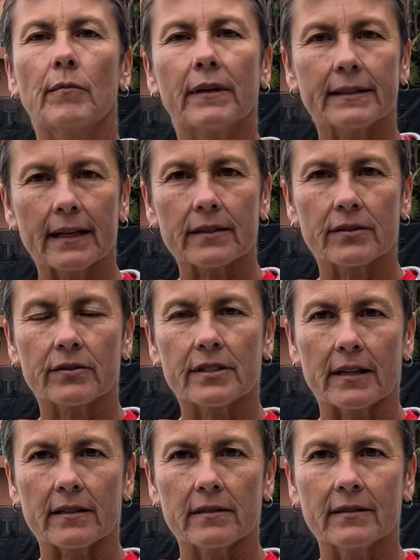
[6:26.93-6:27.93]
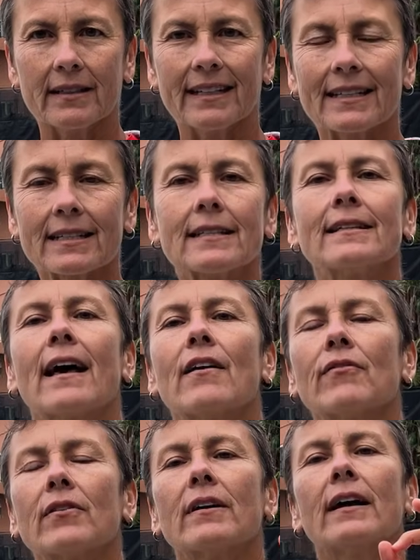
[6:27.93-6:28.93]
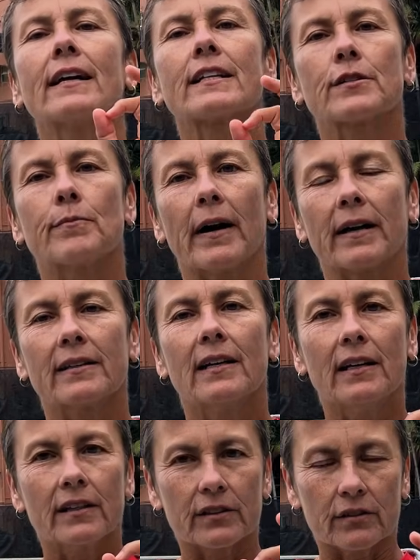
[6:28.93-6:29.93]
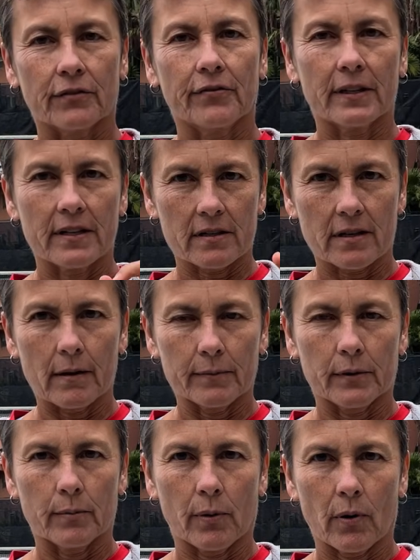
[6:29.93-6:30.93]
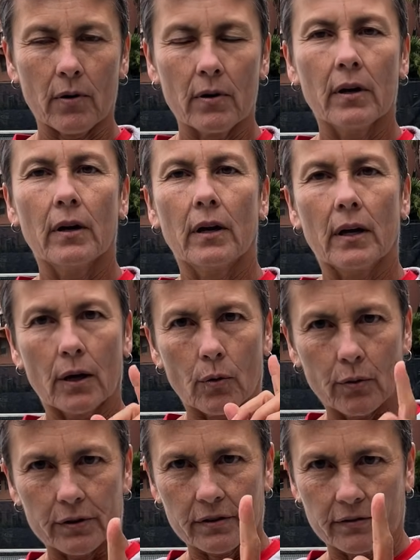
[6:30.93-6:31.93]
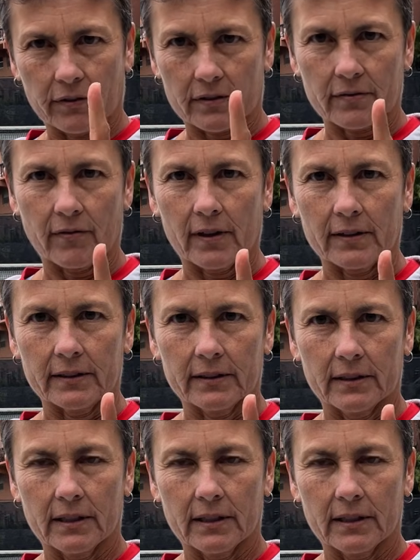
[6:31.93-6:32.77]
My next suggestion is never expect to finish up the ball with your first volley.